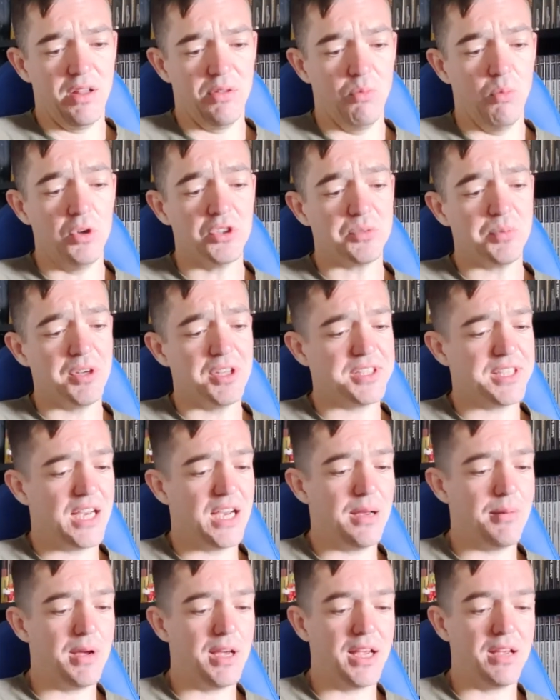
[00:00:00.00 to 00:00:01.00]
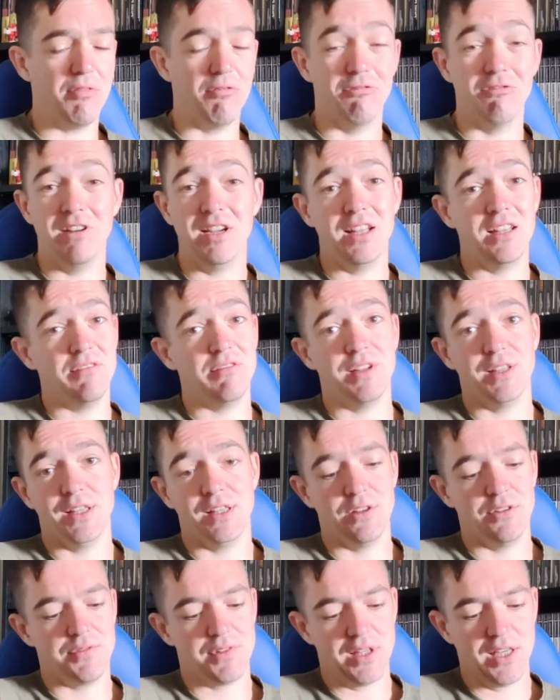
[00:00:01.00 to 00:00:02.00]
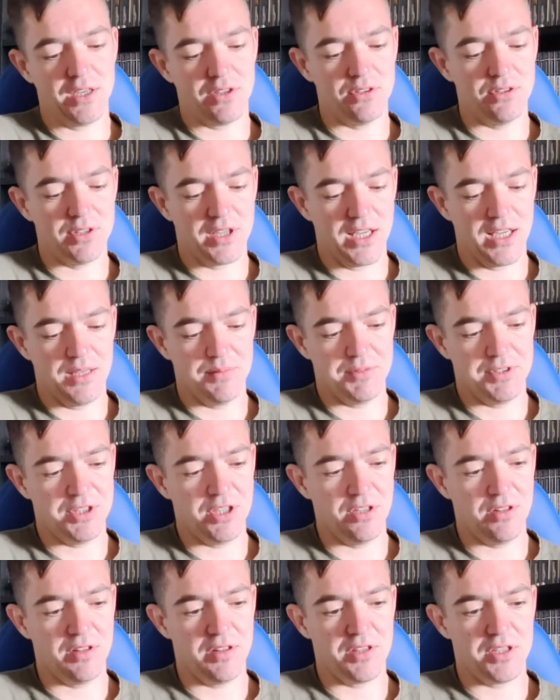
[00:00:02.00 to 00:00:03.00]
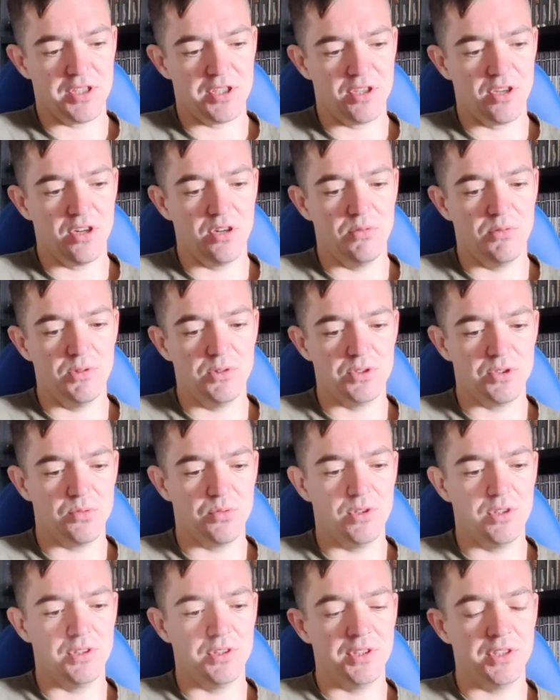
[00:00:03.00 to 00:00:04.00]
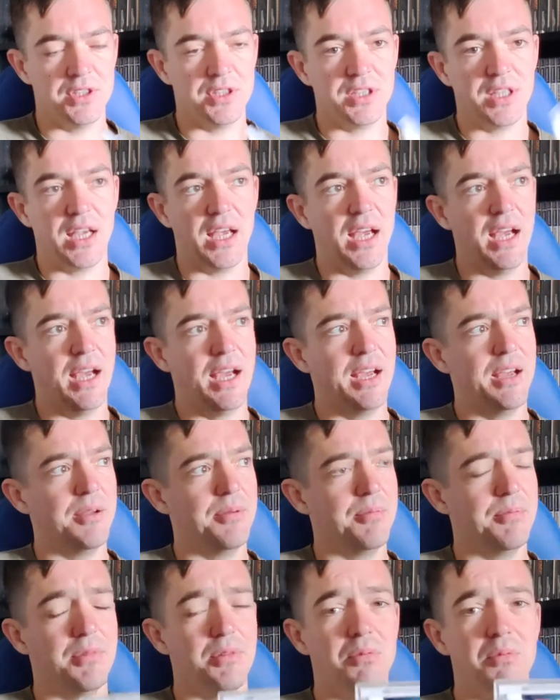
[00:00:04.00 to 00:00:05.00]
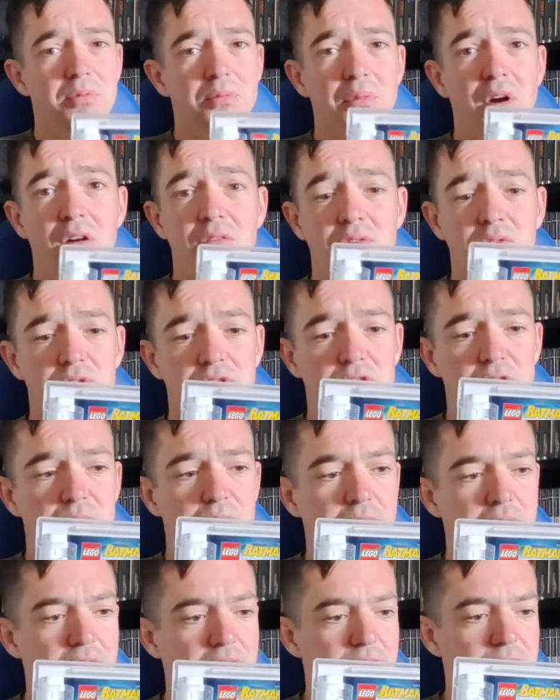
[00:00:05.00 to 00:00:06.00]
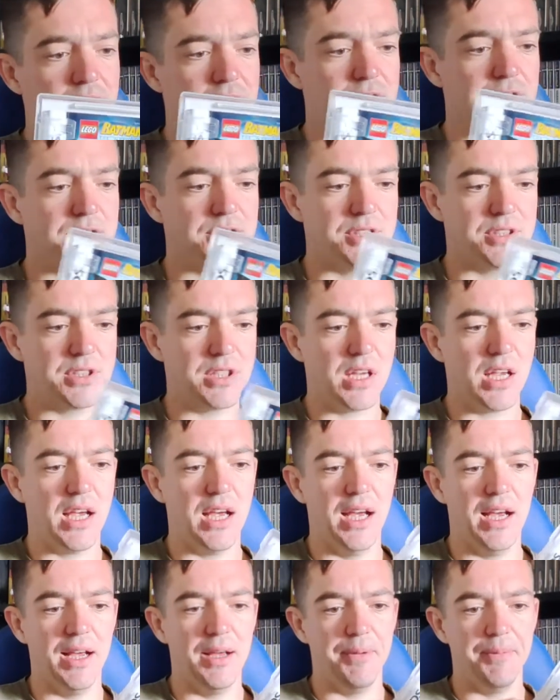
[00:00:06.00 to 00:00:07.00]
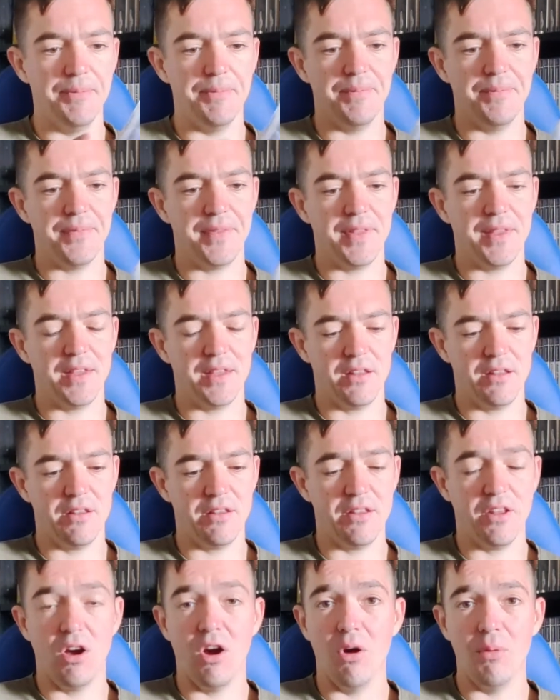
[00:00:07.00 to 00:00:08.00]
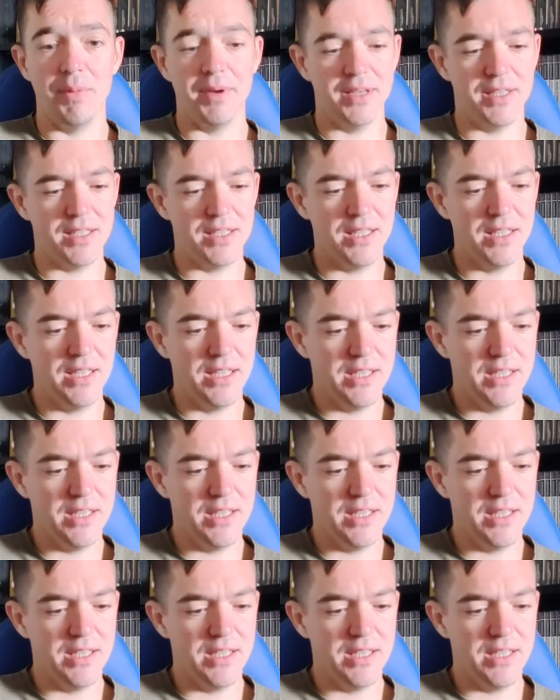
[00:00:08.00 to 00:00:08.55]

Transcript: Once upon a time I really loved Lego games, certainly the Star Wars ones, Marvel superheroes, the Hobbit.